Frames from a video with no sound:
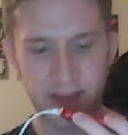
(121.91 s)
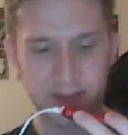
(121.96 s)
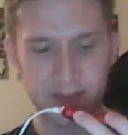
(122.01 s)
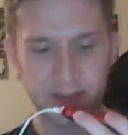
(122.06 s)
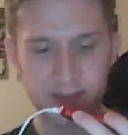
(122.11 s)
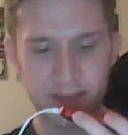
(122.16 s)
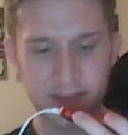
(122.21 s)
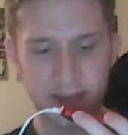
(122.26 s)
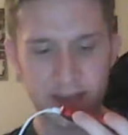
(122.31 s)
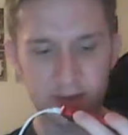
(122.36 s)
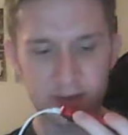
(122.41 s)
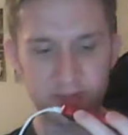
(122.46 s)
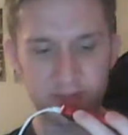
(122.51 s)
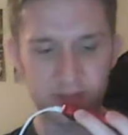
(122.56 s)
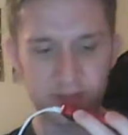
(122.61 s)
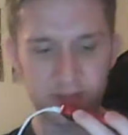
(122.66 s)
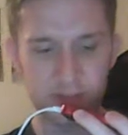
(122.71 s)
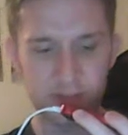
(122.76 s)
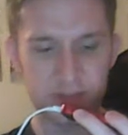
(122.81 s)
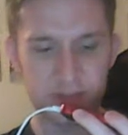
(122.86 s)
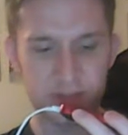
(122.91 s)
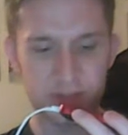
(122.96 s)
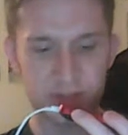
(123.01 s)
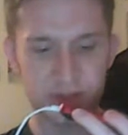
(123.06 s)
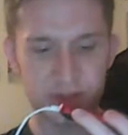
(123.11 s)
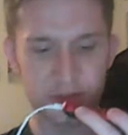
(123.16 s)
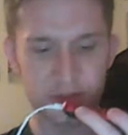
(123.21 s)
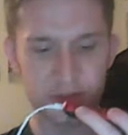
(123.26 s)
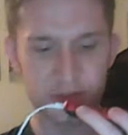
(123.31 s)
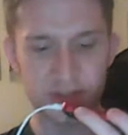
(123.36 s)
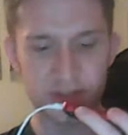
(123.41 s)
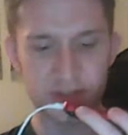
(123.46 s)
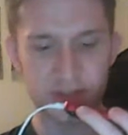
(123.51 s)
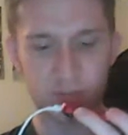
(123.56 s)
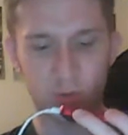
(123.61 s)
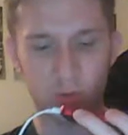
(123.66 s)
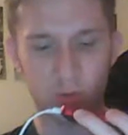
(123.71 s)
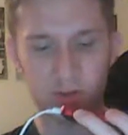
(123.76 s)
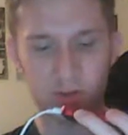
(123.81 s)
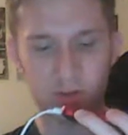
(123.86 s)
in Taylor Phillips's Detroit
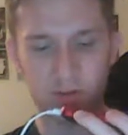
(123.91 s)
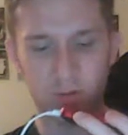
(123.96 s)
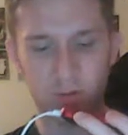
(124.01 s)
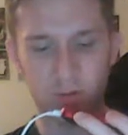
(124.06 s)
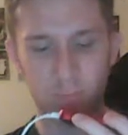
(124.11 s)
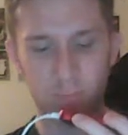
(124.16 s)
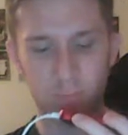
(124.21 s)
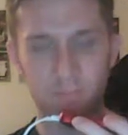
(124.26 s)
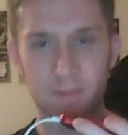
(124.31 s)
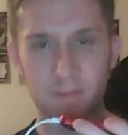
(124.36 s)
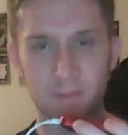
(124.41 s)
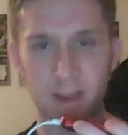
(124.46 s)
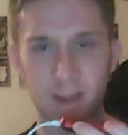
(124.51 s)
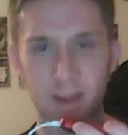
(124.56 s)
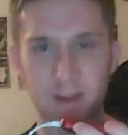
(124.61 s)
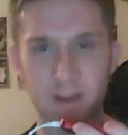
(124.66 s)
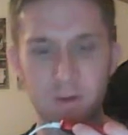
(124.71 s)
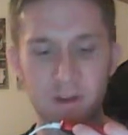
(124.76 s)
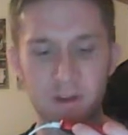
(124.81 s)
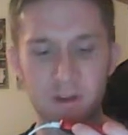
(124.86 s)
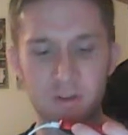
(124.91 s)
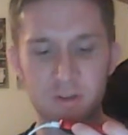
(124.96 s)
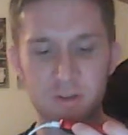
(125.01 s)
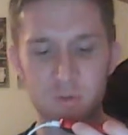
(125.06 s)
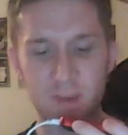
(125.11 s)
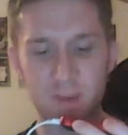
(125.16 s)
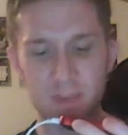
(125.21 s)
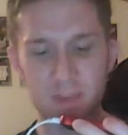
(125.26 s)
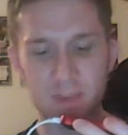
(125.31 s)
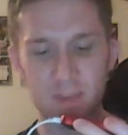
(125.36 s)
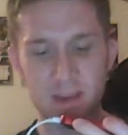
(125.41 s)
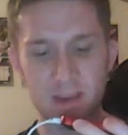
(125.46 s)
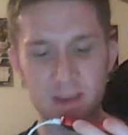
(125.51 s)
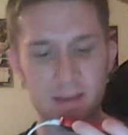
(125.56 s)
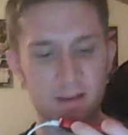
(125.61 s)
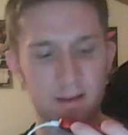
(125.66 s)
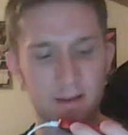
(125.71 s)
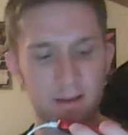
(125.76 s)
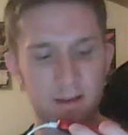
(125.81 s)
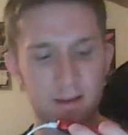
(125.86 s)
Sports group, and you can tweet me
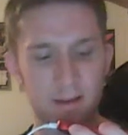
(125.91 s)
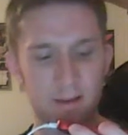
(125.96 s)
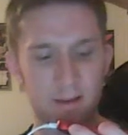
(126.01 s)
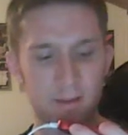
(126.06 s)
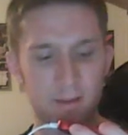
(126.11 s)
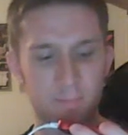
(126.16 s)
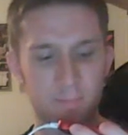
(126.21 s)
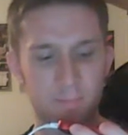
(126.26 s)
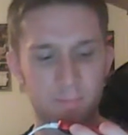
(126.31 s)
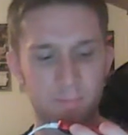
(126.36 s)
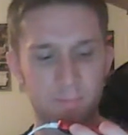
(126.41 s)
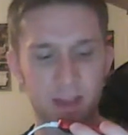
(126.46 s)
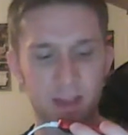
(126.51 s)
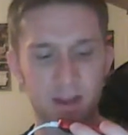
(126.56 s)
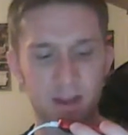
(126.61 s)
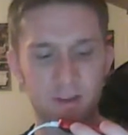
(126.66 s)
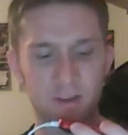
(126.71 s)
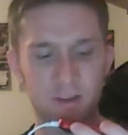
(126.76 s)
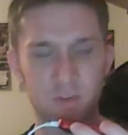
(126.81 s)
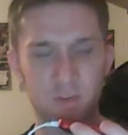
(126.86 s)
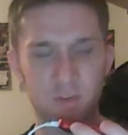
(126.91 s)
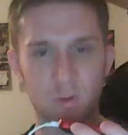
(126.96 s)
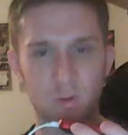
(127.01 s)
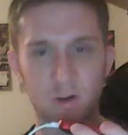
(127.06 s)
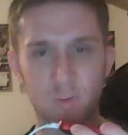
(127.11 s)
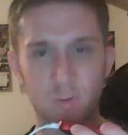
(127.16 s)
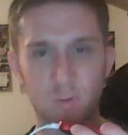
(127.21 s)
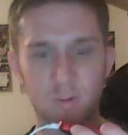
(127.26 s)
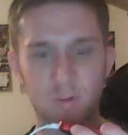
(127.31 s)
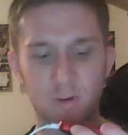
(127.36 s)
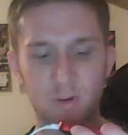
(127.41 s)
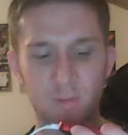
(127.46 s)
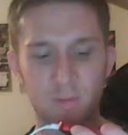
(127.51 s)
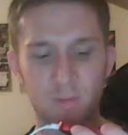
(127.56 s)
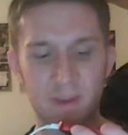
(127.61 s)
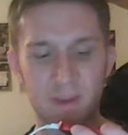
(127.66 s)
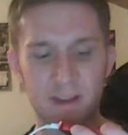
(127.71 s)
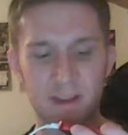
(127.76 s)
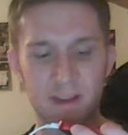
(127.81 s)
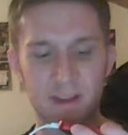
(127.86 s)
back on Twitter with your
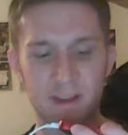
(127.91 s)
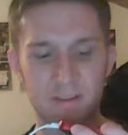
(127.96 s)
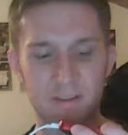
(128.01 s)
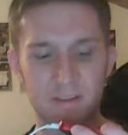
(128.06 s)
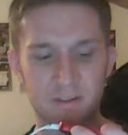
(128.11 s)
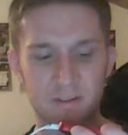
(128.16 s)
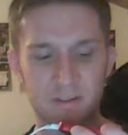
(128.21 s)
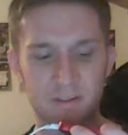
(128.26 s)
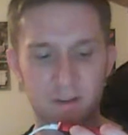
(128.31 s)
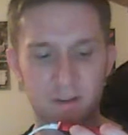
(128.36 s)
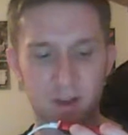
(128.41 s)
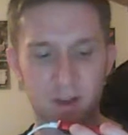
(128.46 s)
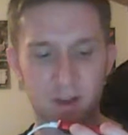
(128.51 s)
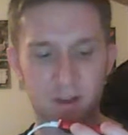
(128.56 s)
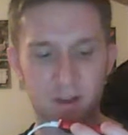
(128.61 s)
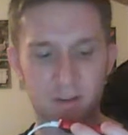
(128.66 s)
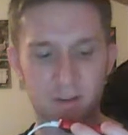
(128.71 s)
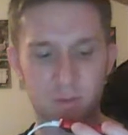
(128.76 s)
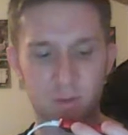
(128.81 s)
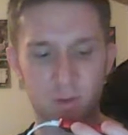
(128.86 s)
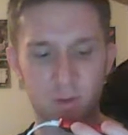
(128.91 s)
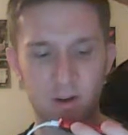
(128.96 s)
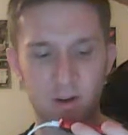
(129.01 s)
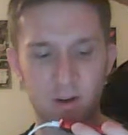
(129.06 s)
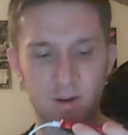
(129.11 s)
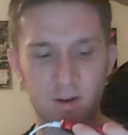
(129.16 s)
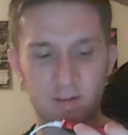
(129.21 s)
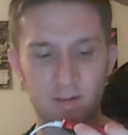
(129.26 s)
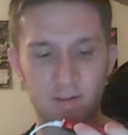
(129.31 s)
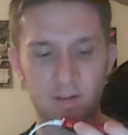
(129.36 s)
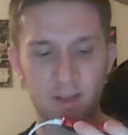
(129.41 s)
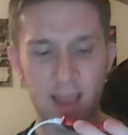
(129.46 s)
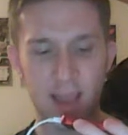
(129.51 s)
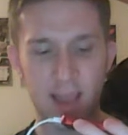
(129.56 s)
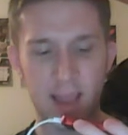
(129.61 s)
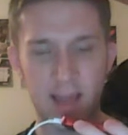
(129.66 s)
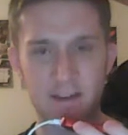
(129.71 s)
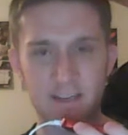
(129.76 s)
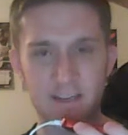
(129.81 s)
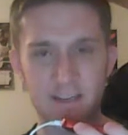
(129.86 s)
opinions on Twitter
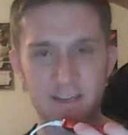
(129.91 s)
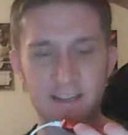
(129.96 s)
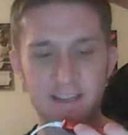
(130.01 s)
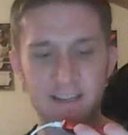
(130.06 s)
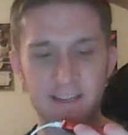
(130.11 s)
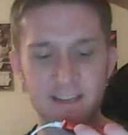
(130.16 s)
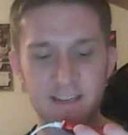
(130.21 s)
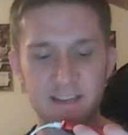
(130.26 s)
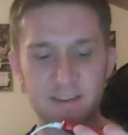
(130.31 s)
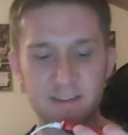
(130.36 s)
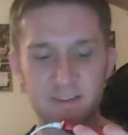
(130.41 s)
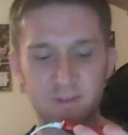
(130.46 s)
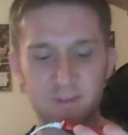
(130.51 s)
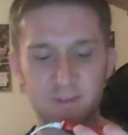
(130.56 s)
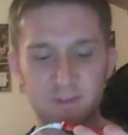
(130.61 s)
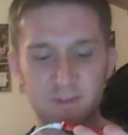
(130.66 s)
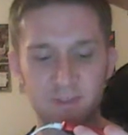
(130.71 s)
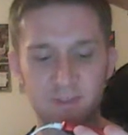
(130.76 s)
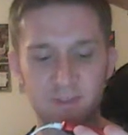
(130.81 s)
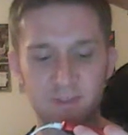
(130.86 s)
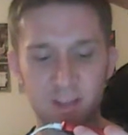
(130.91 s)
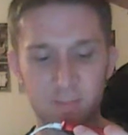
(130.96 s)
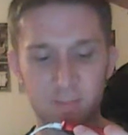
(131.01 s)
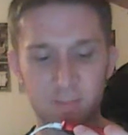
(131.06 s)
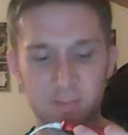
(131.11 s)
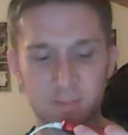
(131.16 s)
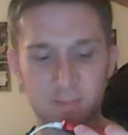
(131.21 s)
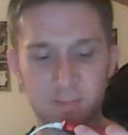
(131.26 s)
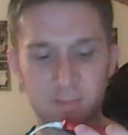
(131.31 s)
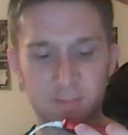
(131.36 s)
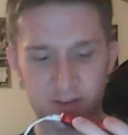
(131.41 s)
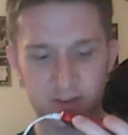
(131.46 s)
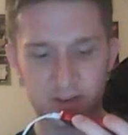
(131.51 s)
at DT2Phillips.